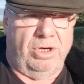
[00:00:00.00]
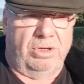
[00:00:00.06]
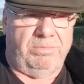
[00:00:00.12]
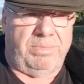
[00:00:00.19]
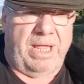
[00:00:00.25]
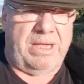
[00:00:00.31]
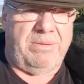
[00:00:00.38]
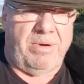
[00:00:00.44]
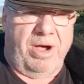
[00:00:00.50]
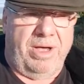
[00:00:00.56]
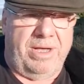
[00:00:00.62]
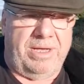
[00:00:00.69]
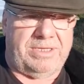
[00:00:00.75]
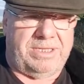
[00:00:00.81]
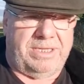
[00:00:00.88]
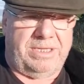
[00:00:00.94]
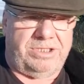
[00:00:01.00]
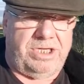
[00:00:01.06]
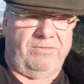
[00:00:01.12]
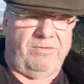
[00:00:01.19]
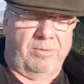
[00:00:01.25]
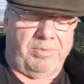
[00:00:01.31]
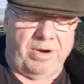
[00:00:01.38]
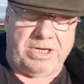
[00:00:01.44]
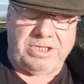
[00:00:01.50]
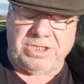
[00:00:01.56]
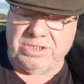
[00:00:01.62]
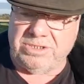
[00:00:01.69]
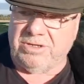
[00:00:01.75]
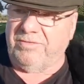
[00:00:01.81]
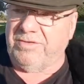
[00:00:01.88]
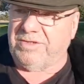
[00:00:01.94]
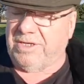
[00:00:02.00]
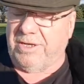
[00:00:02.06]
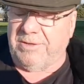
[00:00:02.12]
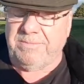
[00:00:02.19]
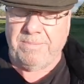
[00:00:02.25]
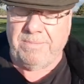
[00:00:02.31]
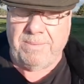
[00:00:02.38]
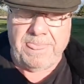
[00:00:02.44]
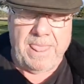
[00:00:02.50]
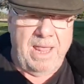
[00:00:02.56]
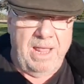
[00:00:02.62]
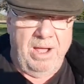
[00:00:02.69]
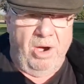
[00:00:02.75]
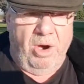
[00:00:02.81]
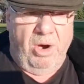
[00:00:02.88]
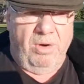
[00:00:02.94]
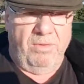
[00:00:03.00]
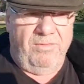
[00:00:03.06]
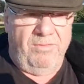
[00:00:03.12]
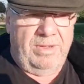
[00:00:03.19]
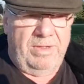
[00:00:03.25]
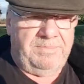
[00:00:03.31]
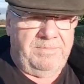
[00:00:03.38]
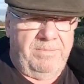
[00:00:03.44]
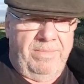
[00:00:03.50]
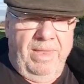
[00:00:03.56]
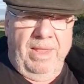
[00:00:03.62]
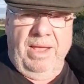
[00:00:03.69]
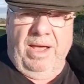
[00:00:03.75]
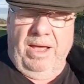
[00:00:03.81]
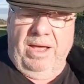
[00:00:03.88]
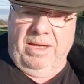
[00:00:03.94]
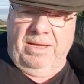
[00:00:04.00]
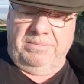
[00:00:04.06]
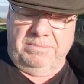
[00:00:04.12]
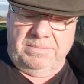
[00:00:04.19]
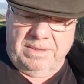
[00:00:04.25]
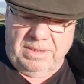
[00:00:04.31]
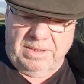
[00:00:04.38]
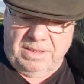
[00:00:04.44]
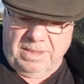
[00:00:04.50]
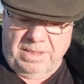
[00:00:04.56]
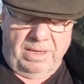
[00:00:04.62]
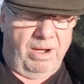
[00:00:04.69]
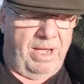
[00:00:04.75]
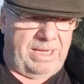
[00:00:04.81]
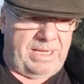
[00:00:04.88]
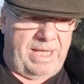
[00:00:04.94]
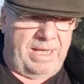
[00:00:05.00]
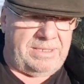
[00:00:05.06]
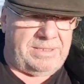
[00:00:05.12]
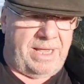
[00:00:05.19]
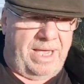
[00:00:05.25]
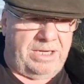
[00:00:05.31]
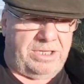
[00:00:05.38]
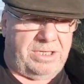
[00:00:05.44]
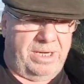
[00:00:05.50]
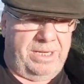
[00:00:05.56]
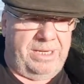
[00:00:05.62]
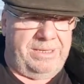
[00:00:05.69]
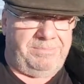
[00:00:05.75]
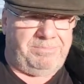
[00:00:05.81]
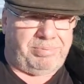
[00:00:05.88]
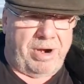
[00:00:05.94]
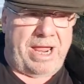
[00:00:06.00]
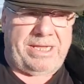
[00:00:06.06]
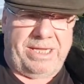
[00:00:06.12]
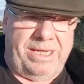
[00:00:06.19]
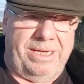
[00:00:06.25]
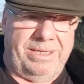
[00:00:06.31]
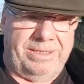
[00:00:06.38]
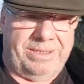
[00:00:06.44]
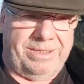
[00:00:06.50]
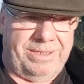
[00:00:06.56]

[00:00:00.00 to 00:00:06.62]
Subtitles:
John Blaemyers, the Chief Operations Officer of iGas, actually bragging